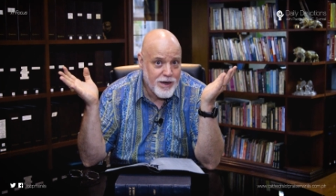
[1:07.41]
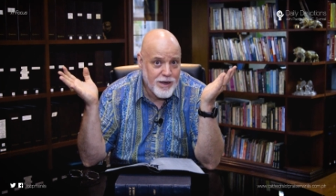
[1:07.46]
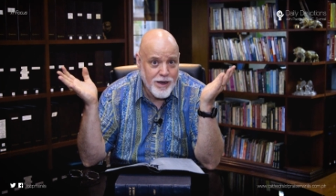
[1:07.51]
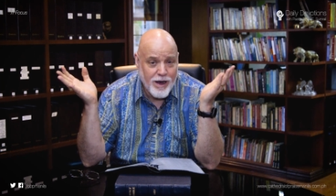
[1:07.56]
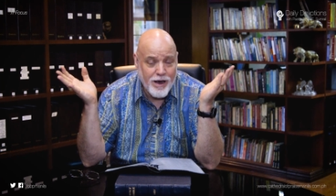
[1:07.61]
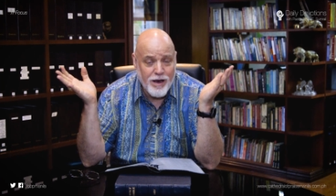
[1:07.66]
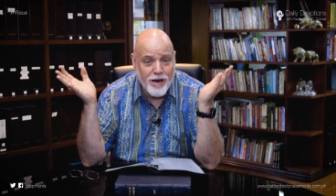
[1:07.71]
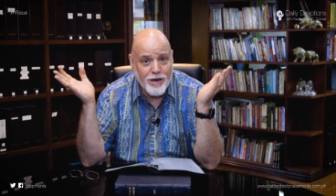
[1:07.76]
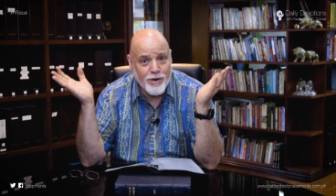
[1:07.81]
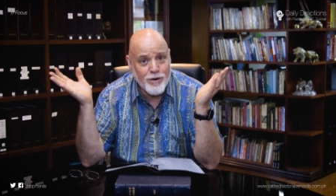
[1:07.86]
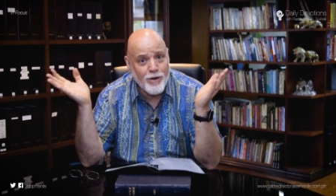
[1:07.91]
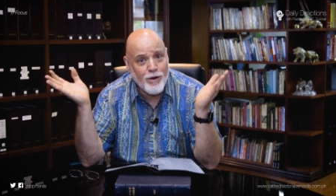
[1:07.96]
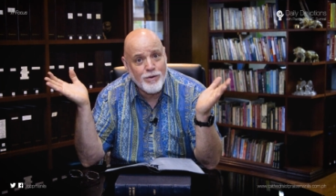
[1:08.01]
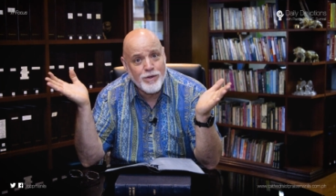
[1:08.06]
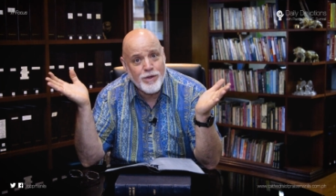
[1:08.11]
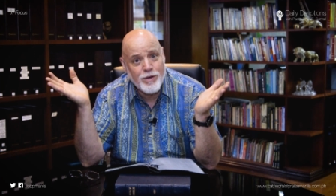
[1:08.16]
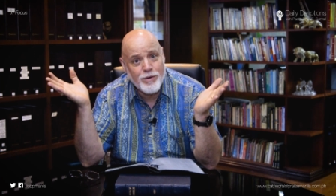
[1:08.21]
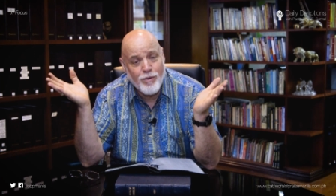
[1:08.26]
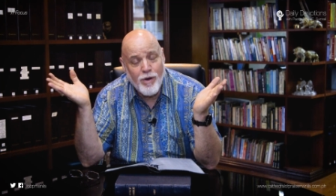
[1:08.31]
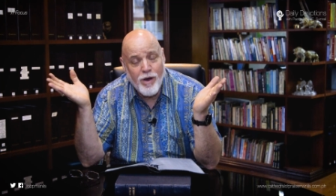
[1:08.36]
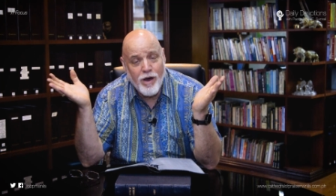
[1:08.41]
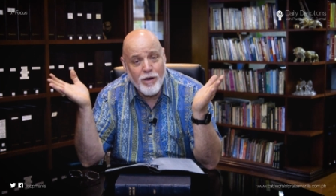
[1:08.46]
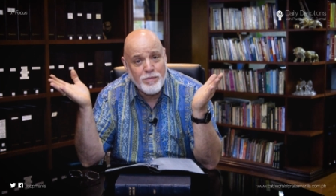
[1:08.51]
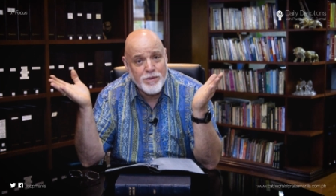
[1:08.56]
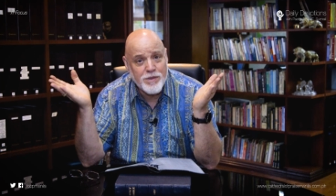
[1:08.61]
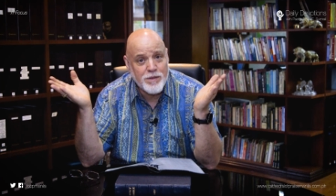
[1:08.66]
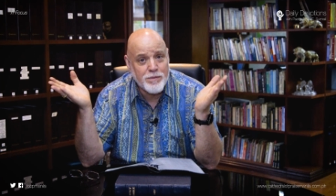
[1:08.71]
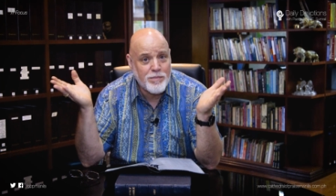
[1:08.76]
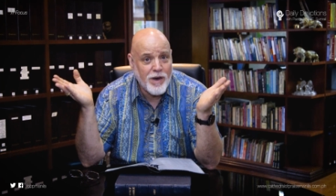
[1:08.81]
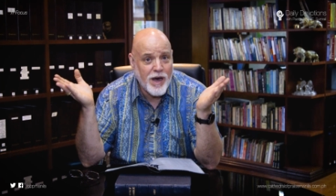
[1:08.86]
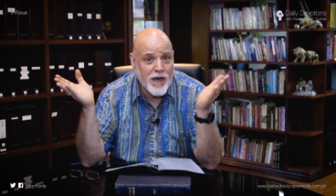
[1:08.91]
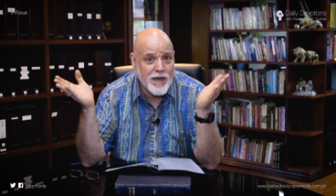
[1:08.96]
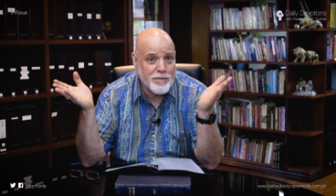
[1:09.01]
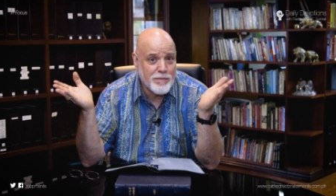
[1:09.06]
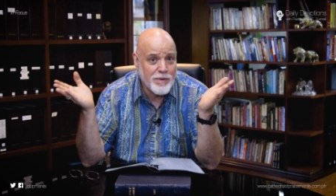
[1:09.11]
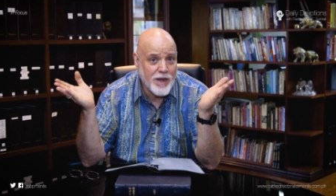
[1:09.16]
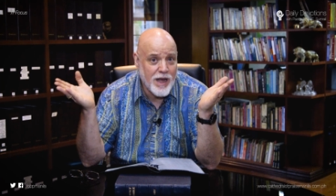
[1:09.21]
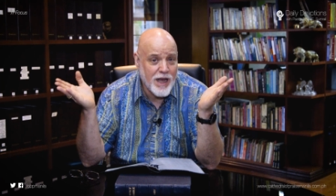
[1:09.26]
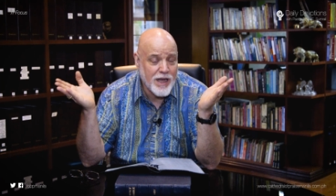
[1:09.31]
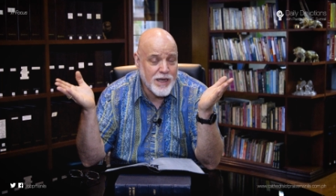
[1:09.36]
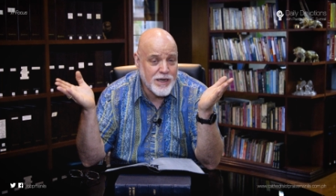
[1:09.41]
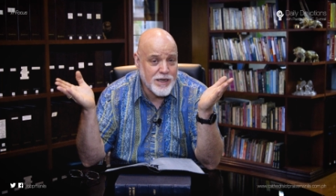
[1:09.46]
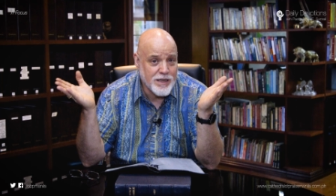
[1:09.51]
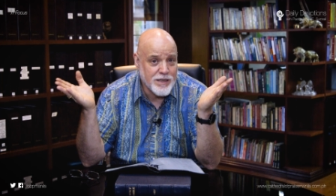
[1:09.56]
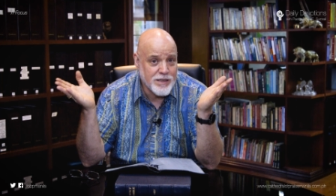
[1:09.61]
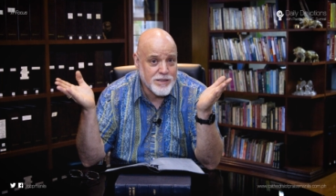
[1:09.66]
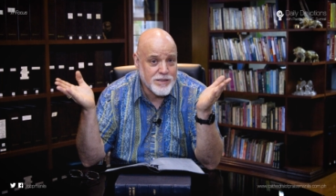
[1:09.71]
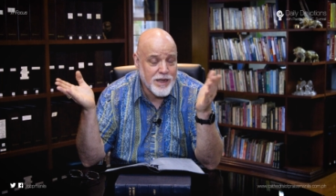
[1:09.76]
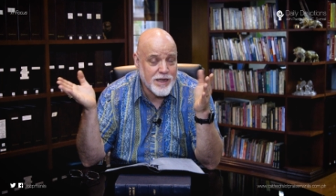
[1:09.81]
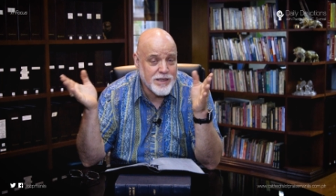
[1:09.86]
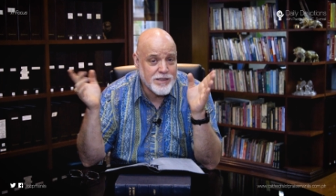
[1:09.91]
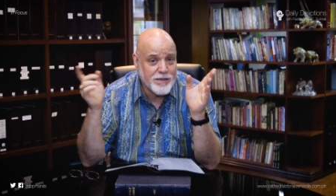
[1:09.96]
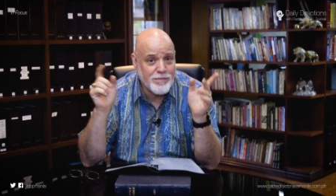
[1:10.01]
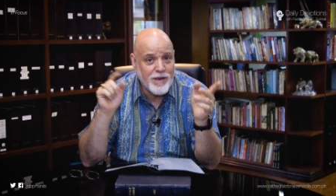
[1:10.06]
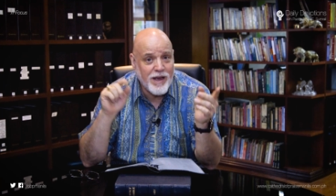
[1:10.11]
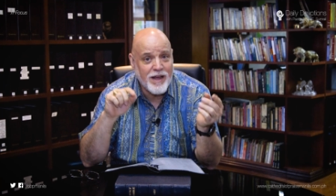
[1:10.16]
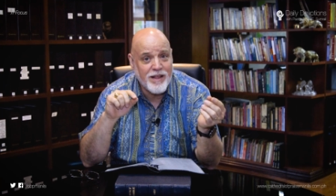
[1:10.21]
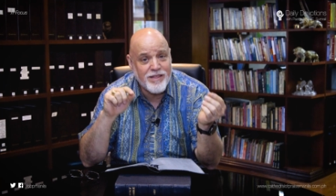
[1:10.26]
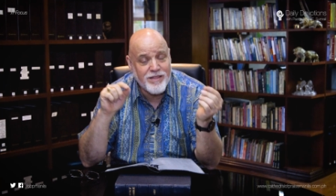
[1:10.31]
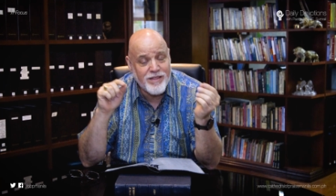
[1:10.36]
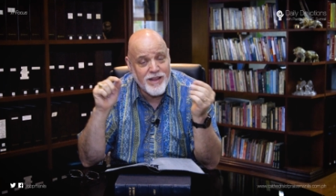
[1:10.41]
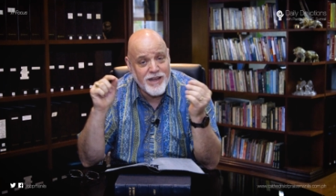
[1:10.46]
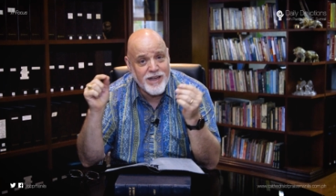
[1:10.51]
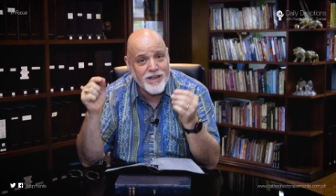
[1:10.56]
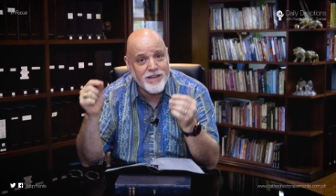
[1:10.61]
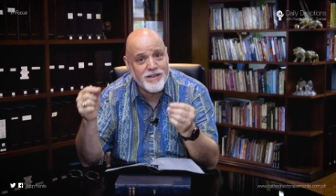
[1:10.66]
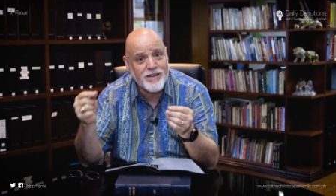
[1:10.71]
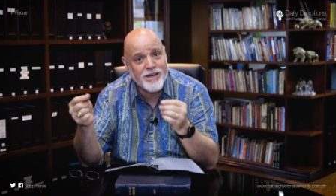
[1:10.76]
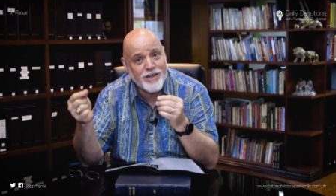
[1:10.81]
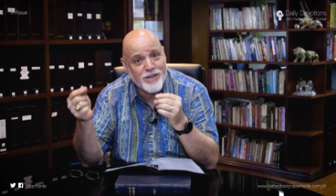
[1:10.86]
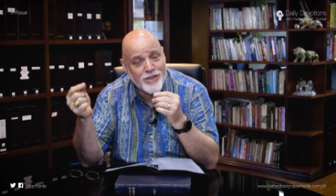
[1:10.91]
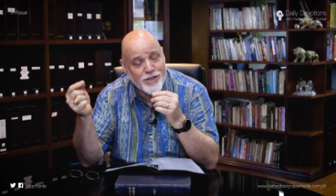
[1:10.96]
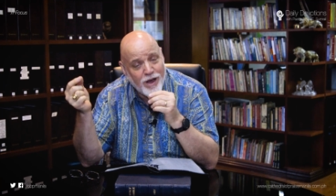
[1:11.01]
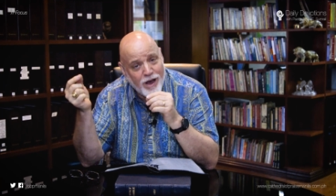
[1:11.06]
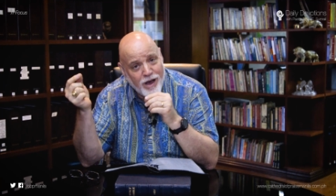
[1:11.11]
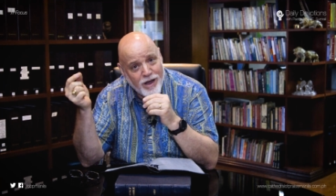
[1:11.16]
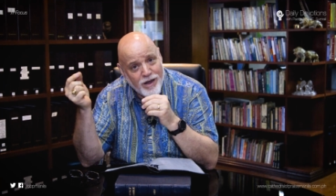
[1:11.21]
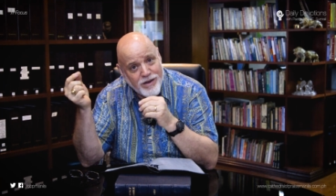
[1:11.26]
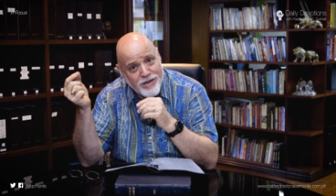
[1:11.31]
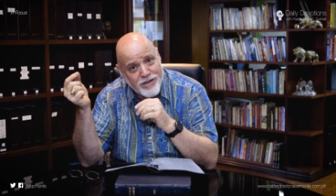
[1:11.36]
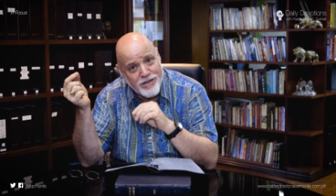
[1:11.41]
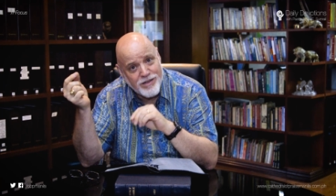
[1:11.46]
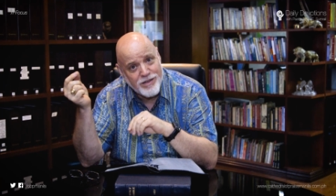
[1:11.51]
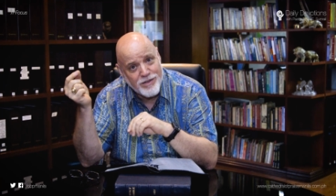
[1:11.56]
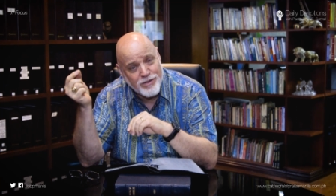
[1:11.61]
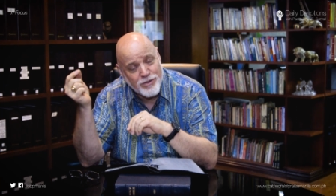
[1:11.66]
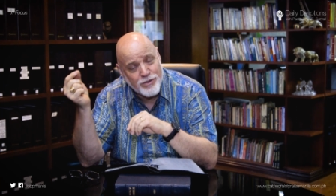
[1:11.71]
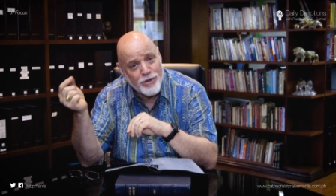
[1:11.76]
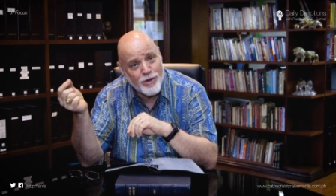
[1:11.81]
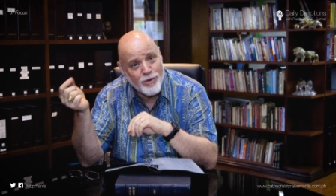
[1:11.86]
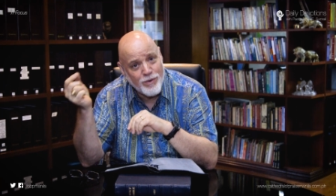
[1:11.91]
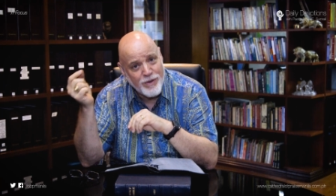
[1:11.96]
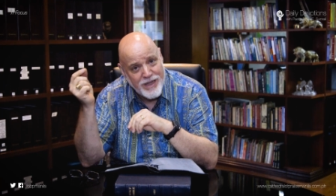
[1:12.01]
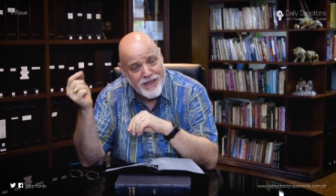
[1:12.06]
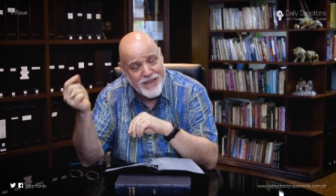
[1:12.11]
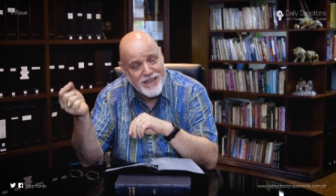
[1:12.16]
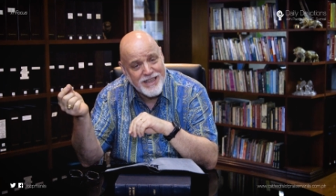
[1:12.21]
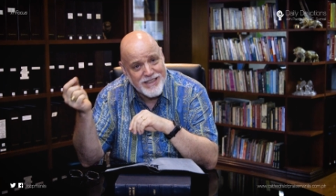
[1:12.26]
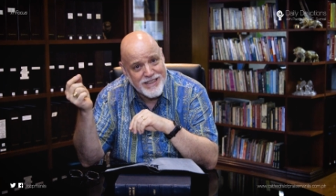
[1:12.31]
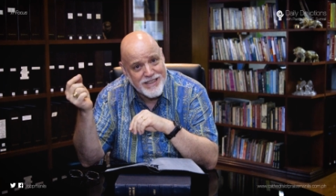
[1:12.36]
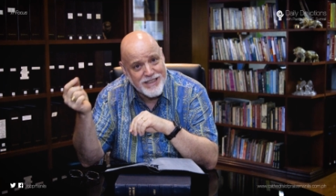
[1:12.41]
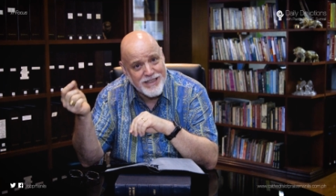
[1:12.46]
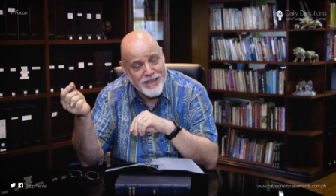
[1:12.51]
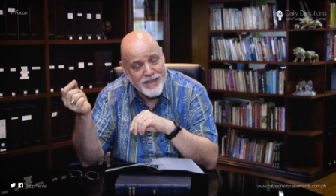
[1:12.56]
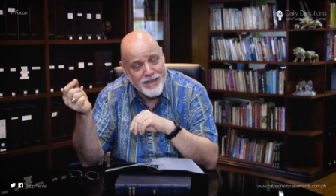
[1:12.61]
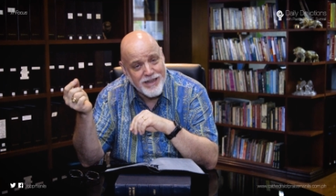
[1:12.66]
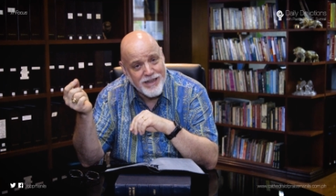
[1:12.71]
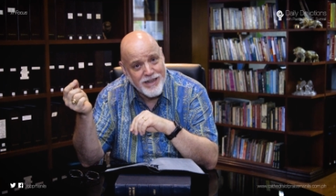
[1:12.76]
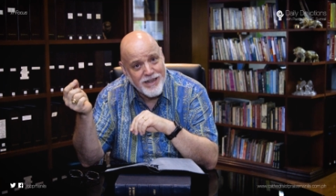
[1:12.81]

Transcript: God all you want, but the bottom line is as a man thinketh in his heart, so is he.